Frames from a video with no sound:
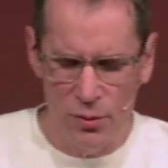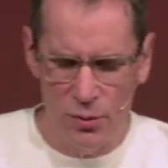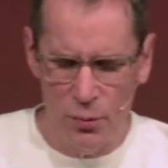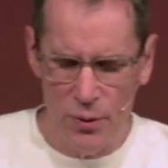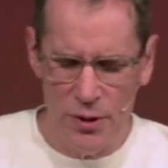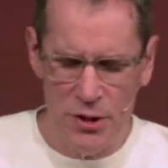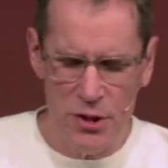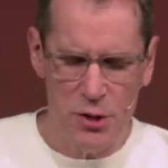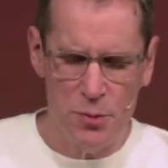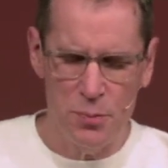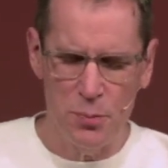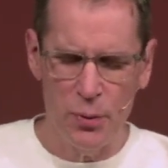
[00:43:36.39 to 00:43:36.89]
And
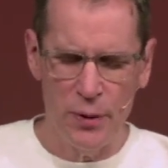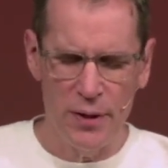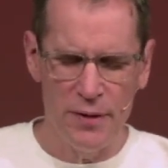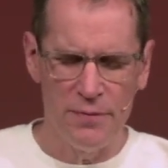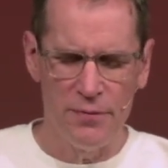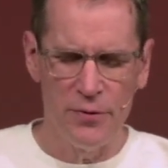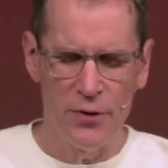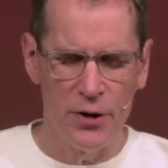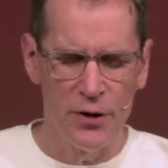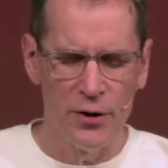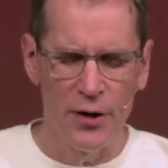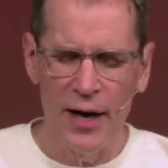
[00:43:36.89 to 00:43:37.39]
we just pray
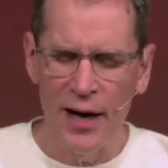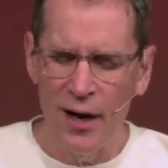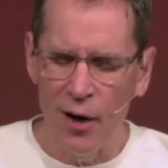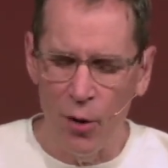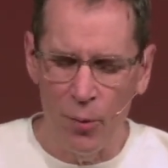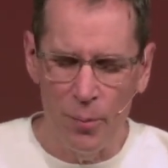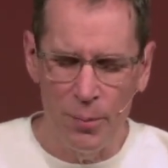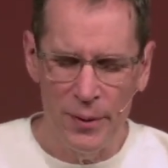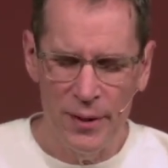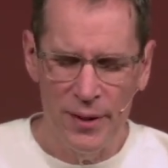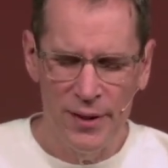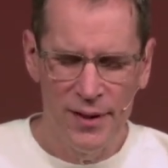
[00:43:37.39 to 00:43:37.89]
for your
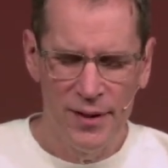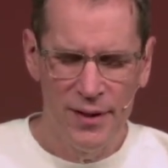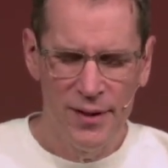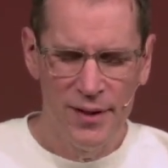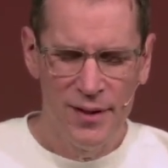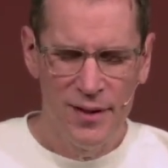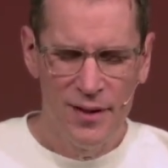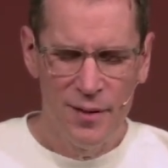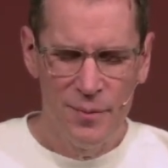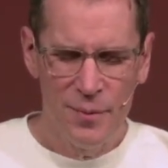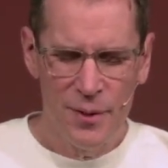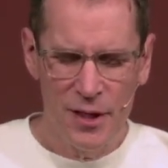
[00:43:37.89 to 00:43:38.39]
help
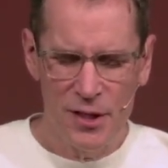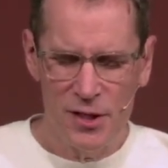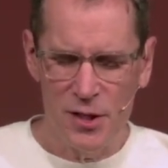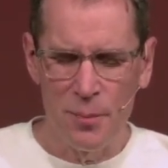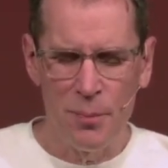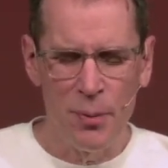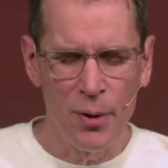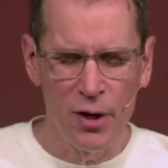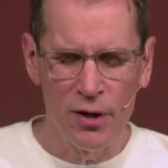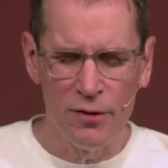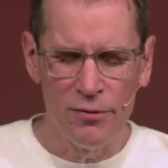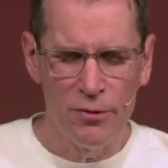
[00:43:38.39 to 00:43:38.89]
because
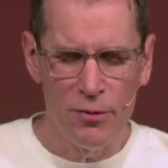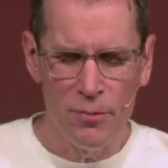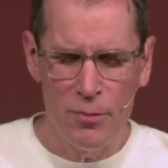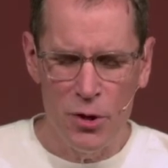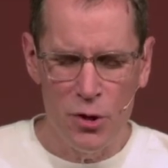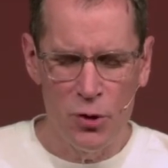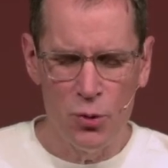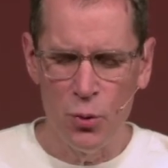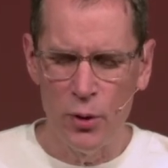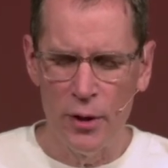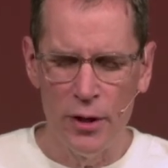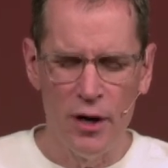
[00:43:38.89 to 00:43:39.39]
apart from
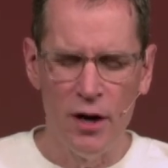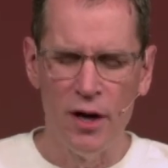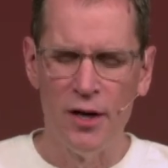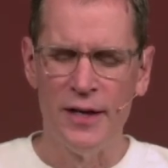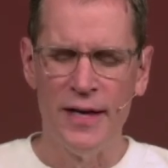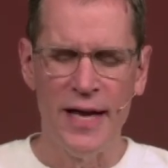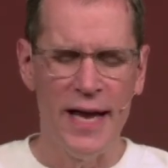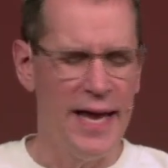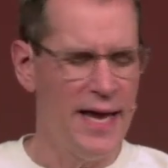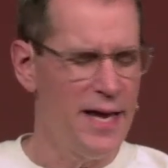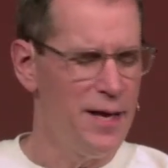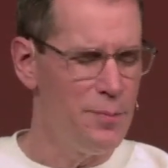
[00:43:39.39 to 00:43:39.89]
you, we're
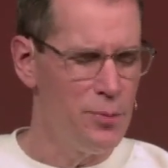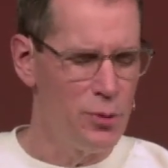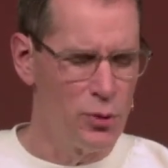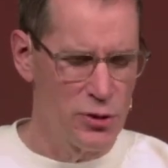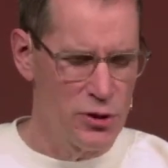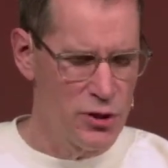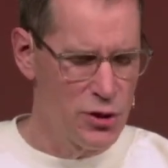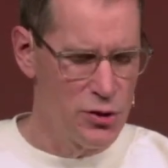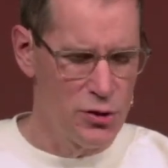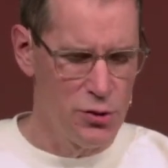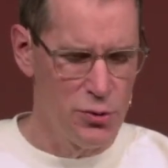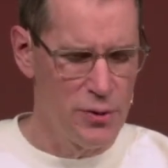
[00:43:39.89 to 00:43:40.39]
unable
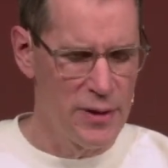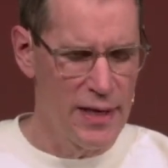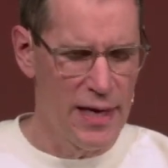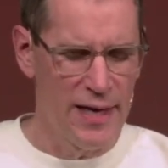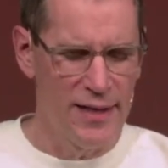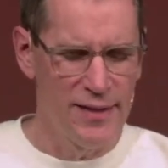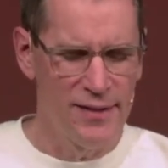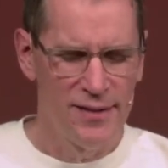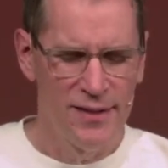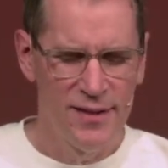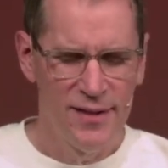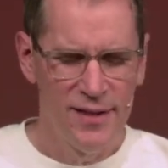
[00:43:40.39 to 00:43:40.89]
to do
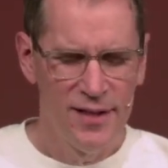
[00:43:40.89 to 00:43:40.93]
that.